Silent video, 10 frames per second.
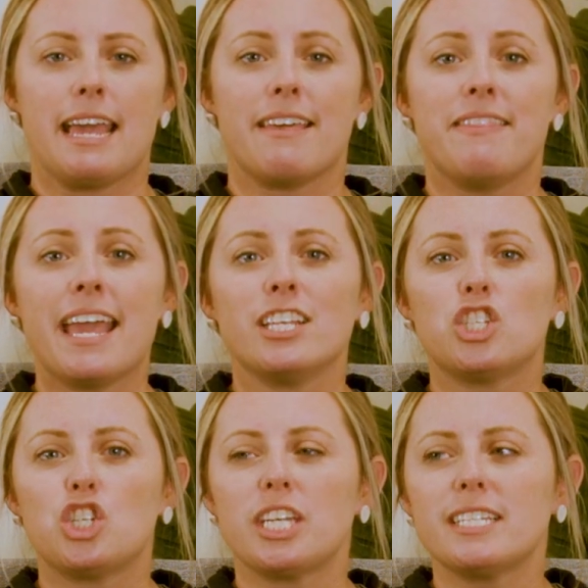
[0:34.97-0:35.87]
And then
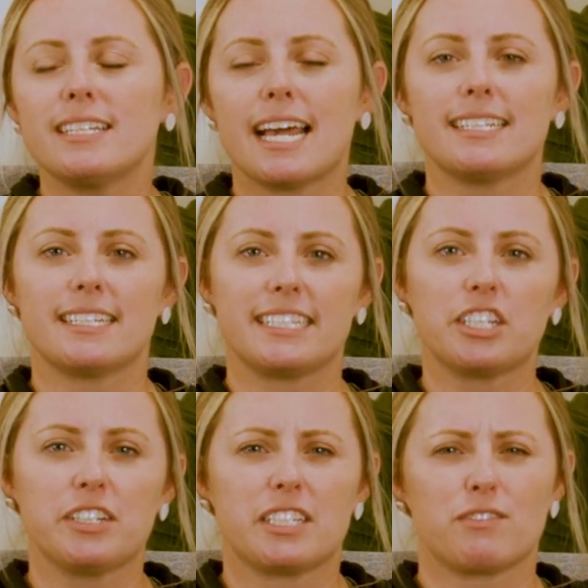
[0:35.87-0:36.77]
Jesus has a
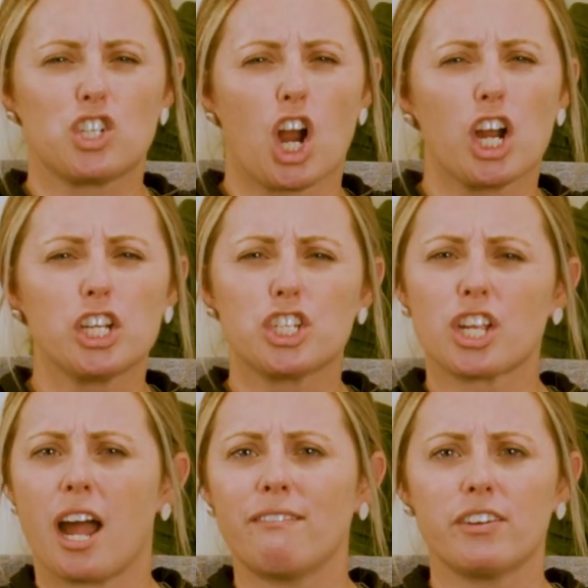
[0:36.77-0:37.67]
series of charged
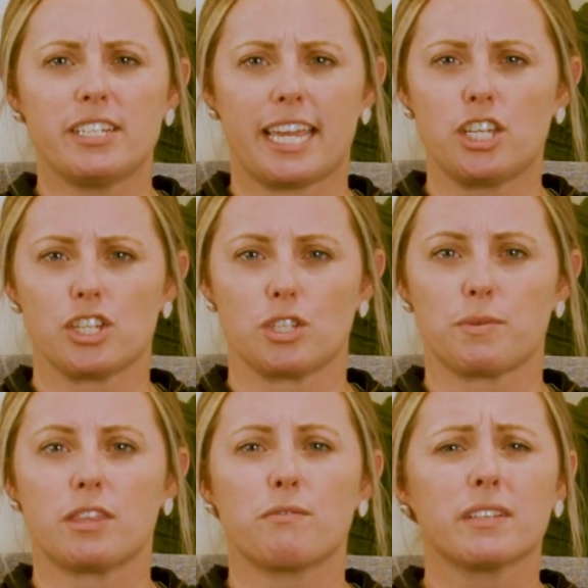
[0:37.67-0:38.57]
confrontations
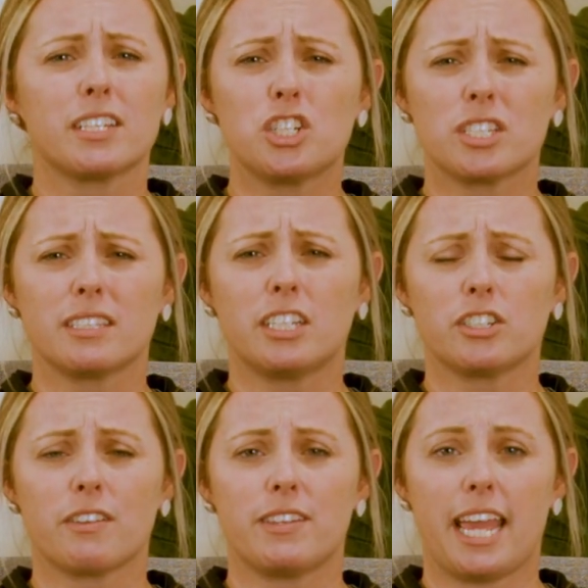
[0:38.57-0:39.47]
with the religious
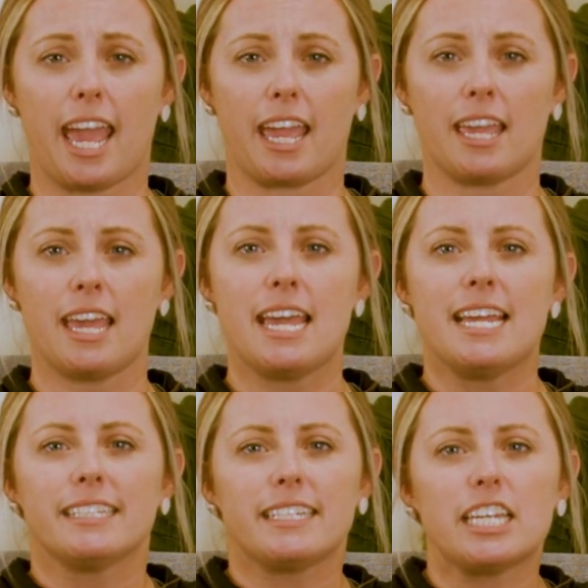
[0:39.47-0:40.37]
leaders of the day,
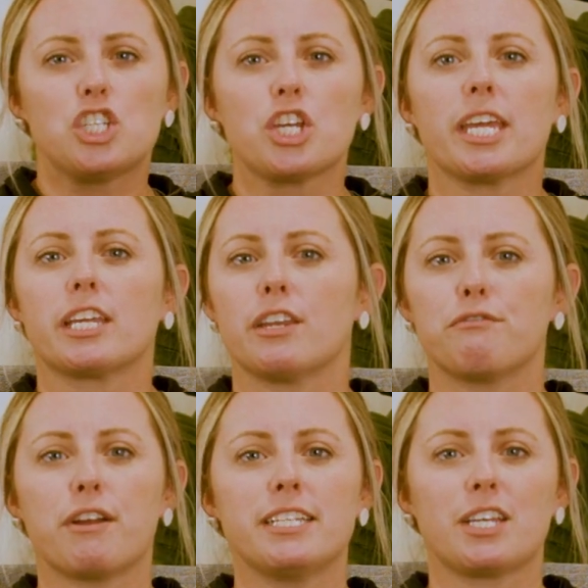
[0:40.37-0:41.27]
teaching and
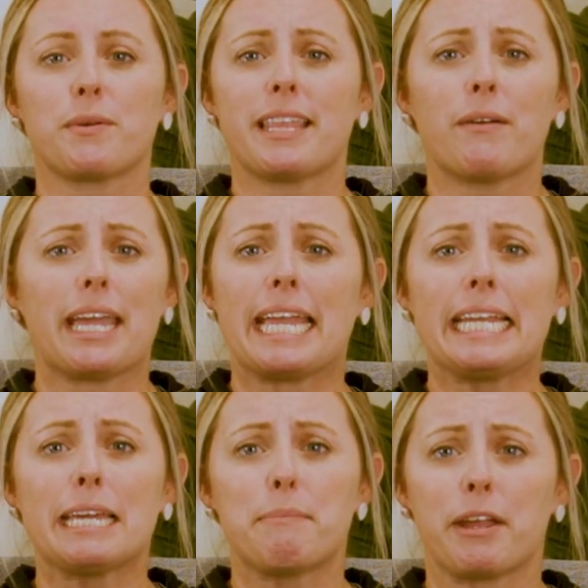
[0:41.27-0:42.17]
confronting without
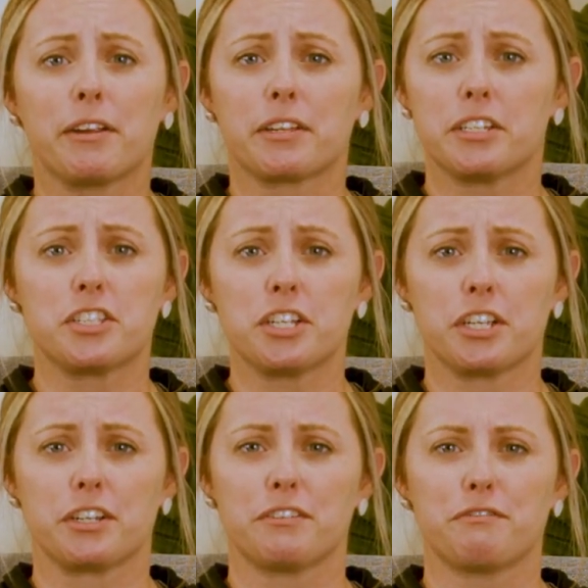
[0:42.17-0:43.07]
any apparent
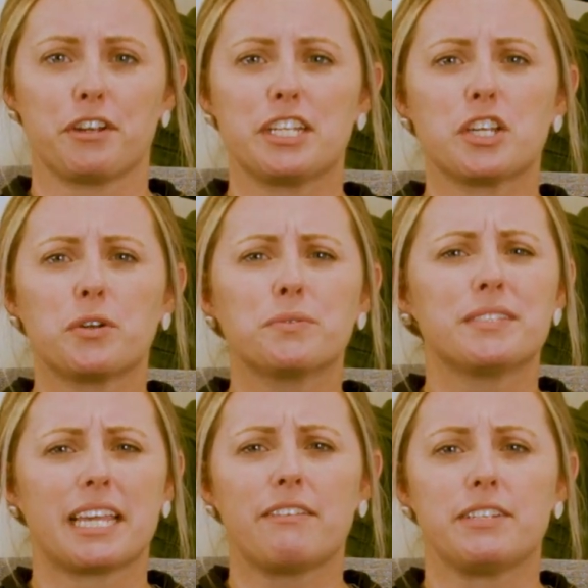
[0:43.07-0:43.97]
concern for his own
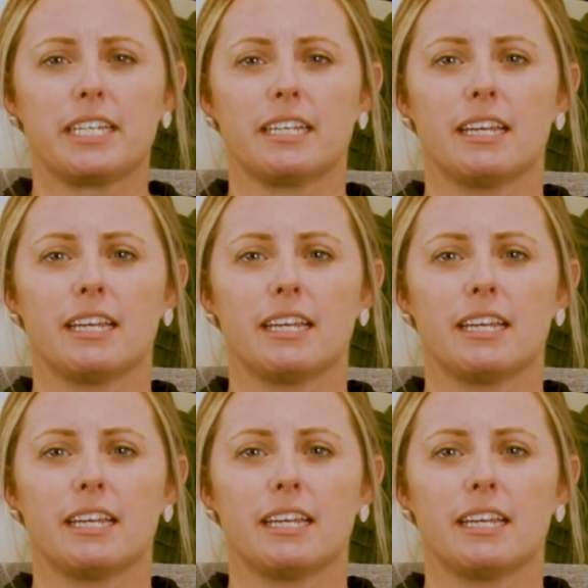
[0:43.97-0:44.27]
safety.